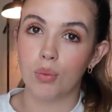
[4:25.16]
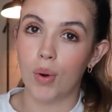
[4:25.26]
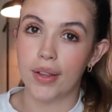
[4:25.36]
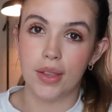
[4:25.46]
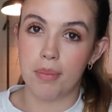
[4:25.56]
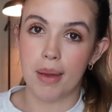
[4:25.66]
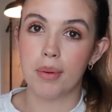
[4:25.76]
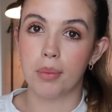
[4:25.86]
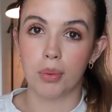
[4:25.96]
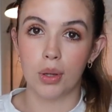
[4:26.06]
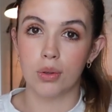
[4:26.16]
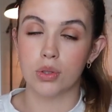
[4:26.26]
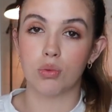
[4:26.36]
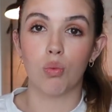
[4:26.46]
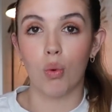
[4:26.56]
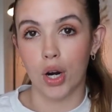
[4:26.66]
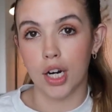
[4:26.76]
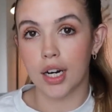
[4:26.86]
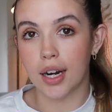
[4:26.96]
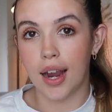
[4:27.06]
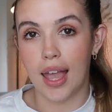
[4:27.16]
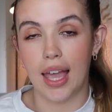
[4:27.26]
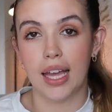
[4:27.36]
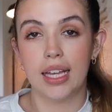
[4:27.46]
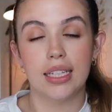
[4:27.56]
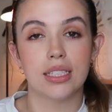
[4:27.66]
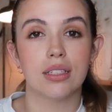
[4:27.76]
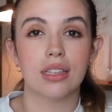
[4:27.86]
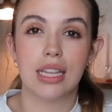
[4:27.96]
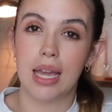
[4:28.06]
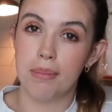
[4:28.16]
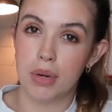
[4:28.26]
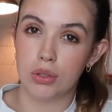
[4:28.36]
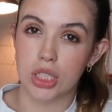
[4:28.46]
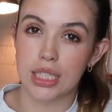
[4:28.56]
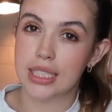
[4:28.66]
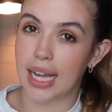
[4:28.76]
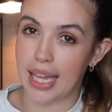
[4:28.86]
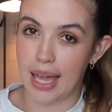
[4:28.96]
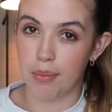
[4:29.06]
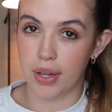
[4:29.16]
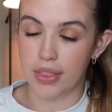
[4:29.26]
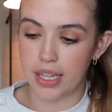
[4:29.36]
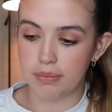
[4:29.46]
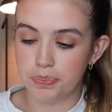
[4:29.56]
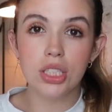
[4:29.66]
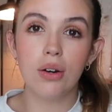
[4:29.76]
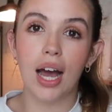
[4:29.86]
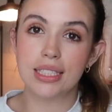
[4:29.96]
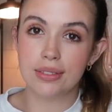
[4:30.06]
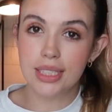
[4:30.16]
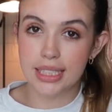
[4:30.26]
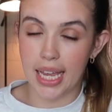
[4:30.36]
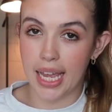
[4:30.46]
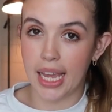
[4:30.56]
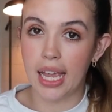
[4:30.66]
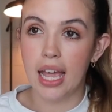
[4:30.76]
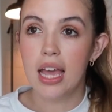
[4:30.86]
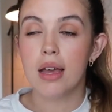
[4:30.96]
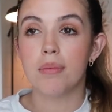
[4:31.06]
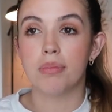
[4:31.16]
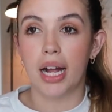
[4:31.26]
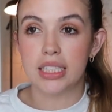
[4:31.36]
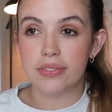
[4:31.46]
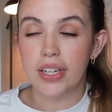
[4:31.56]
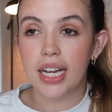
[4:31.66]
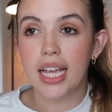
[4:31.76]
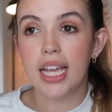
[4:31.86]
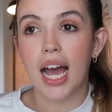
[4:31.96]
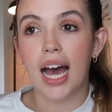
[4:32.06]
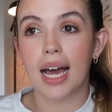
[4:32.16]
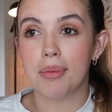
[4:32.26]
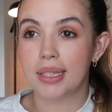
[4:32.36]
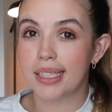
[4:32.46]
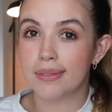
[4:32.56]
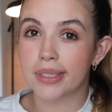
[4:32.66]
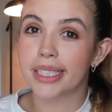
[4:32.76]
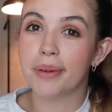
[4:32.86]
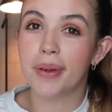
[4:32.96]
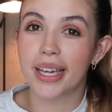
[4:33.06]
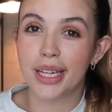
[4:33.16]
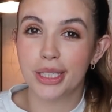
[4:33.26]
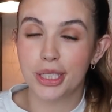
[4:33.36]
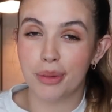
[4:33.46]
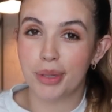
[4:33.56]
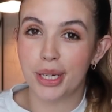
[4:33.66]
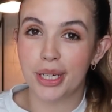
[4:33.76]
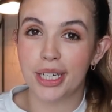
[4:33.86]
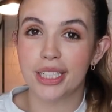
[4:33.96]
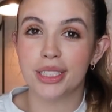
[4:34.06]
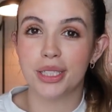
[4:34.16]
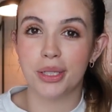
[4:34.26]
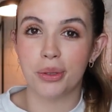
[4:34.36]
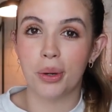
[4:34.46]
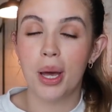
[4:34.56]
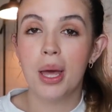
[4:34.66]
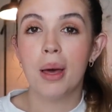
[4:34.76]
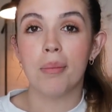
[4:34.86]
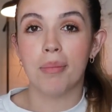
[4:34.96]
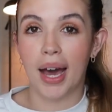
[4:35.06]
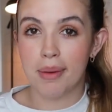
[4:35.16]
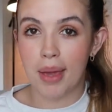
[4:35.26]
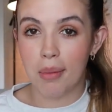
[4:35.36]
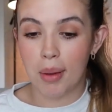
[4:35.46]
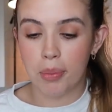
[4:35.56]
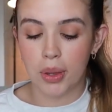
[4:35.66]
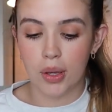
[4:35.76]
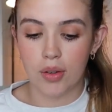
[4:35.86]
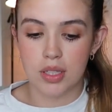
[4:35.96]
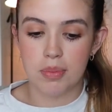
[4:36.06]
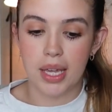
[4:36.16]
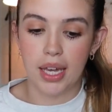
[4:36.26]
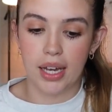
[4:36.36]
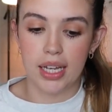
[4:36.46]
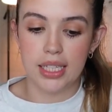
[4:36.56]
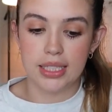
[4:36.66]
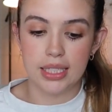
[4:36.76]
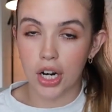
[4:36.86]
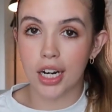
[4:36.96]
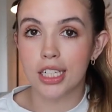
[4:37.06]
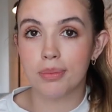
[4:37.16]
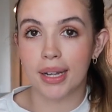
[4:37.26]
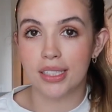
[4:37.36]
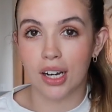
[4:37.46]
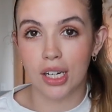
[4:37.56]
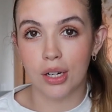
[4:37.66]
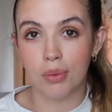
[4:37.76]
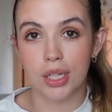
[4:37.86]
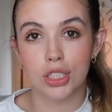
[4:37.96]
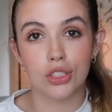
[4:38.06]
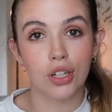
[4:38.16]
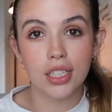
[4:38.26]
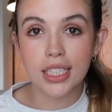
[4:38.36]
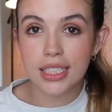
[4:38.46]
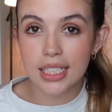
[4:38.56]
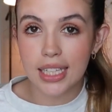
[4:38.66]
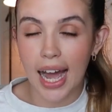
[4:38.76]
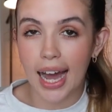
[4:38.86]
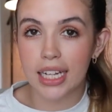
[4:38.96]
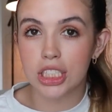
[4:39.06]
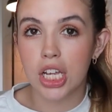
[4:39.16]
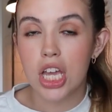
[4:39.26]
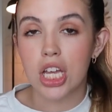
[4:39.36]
what the baby blues were and the emotions that came with it. So as I was saying, breastfeeding I believe was a big contributor to my baby blues, because Courage, my daughter, was struggling to latch.